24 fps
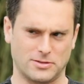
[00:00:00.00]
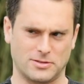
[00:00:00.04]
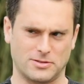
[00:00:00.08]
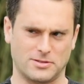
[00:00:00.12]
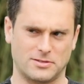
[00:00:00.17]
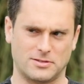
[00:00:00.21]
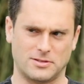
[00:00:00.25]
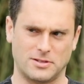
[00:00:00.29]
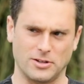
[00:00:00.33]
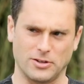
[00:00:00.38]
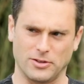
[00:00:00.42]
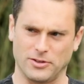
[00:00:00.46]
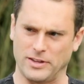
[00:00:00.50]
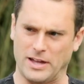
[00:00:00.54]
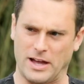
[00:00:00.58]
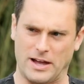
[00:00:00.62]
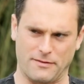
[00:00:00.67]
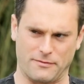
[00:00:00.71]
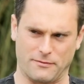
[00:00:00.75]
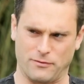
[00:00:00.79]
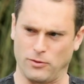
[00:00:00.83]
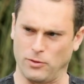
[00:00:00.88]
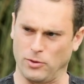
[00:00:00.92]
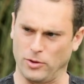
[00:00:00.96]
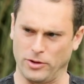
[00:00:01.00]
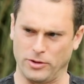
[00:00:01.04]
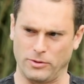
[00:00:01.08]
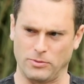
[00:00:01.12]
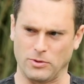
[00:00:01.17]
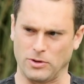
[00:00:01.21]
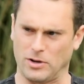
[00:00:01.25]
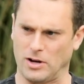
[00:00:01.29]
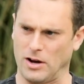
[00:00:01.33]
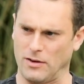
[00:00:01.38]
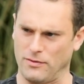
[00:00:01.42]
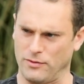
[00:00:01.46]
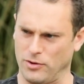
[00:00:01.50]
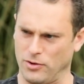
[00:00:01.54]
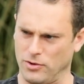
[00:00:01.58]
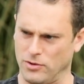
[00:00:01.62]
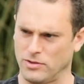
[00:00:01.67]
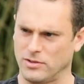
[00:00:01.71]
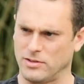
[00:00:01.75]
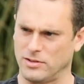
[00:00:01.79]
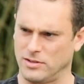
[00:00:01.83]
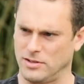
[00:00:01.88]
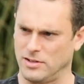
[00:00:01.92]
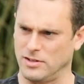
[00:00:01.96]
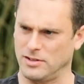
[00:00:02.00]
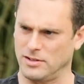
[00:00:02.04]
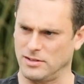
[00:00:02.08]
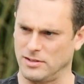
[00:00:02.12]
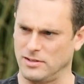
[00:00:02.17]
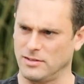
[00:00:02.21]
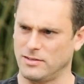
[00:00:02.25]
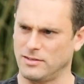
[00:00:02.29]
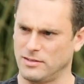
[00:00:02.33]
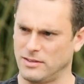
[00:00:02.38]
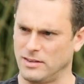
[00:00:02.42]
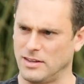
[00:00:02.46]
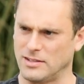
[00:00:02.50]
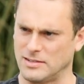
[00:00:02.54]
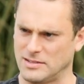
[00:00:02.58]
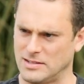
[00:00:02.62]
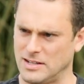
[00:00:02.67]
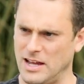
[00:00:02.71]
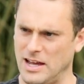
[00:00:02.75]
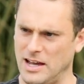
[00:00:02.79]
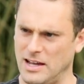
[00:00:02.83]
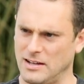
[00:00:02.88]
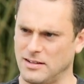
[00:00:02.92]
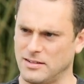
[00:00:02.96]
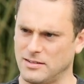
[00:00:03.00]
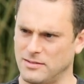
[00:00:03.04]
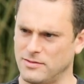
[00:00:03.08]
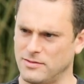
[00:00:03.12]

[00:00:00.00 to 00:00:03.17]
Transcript: still not fully recovered to this day.